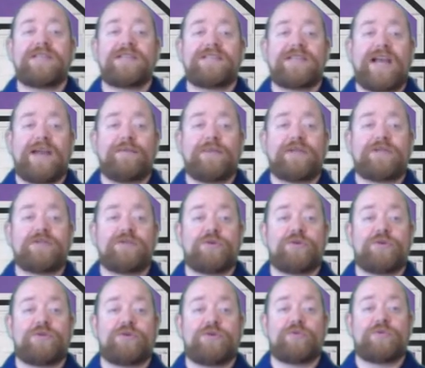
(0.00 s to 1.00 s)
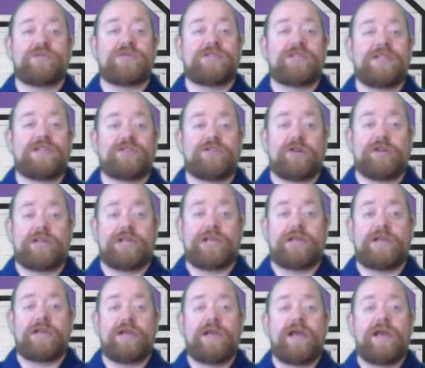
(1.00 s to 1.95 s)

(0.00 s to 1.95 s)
assignments to students digitally,